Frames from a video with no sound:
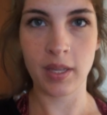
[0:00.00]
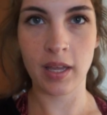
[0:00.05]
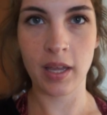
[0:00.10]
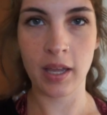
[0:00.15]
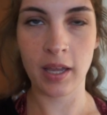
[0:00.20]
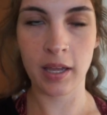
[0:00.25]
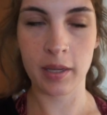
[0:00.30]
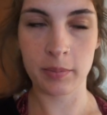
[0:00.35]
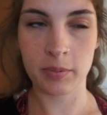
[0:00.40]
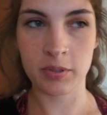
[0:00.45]

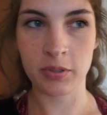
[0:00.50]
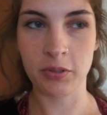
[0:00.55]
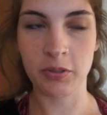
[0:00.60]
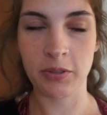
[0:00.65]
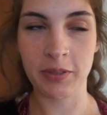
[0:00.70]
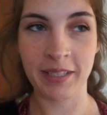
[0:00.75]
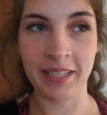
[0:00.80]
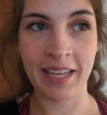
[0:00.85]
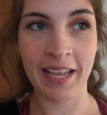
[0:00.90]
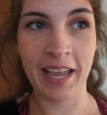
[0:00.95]
I
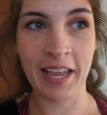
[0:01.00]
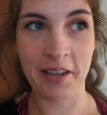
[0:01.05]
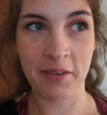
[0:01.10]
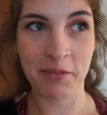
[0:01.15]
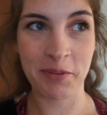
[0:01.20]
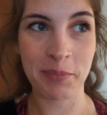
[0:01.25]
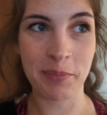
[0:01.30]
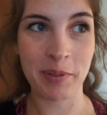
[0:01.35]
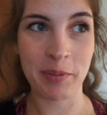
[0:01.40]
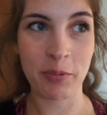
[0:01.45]
absolutely hate
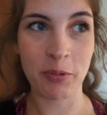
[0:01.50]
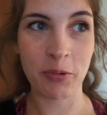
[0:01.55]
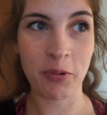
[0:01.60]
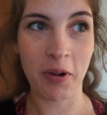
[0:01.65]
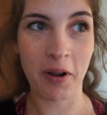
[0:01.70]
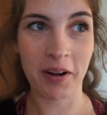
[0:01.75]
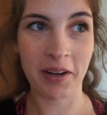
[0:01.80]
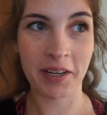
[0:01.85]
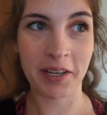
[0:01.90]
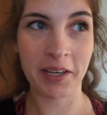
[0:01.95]
when people
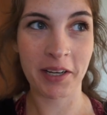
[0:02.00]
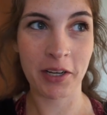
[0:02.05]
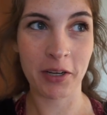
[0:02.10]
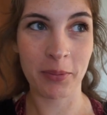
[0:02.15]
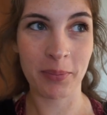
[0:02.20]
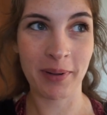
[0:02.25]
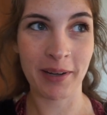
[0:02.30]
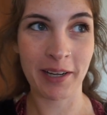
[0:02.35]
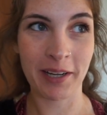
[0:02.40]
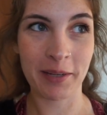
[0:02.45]
walk in here
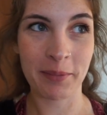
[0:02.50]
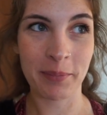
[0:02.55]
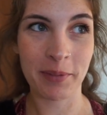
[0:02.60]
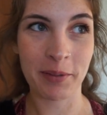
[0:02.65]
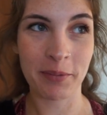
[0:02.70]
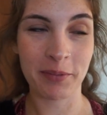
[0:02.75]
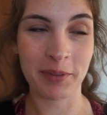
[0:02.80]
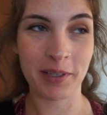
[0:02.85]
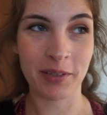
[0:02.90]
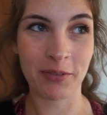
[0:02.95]
behind me
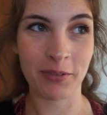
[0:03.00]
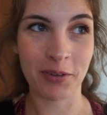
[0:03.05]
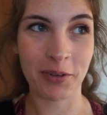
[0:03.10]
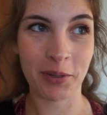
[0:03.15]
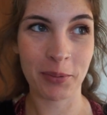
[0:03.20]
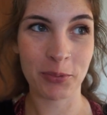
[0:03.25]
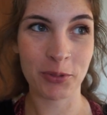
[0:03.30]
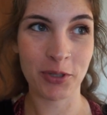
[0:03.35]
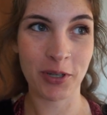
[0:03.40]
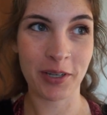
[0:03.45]
whenever
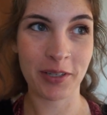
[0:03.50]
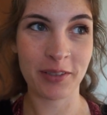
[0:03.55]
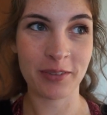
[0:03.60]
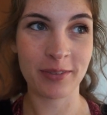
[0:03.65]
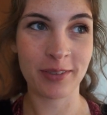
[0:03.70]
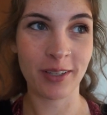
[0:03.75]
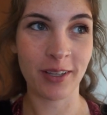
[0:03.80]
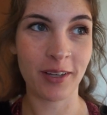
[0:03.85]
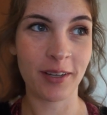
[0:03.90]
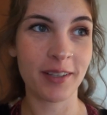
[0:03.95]
I'm trying to
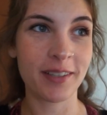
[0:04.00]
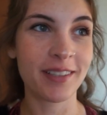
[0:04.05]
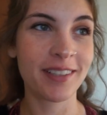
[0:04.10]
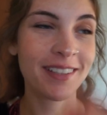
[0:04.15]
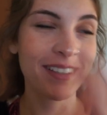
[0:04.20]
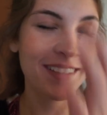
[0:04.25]
vlog.